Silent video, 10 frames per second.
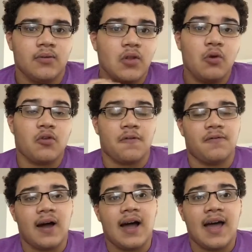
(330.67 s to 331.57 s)
those are
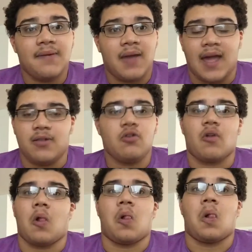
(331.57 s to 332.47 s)
five, and there's
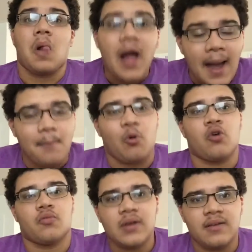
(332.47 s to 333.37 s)
a lot
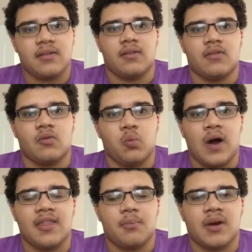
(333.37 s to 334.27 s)
more reasons
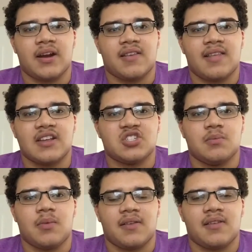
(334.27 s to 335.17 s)
why the brand
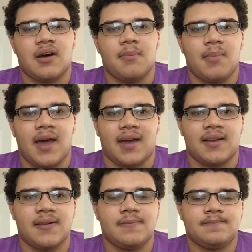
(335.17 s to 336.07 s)
extension must come
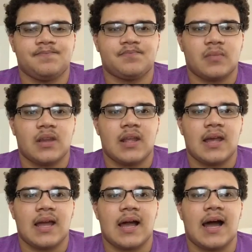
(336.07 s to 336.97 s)
back.
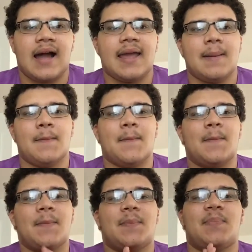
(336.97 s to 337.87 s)
I am
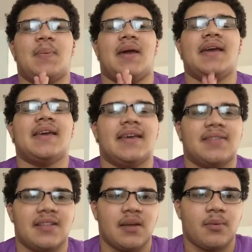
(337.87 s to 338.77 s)
begging
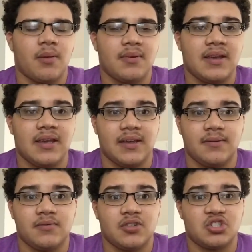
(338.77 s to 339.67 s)
the WWE
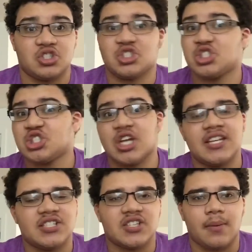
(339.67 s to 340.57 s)
to just
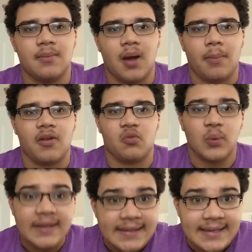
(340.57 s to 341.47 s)
change something up, because
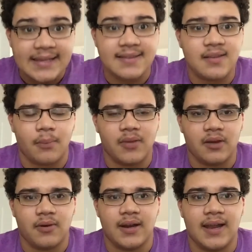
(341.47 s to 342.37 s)
we need
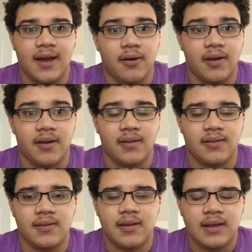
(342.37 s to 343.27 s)
something right now, because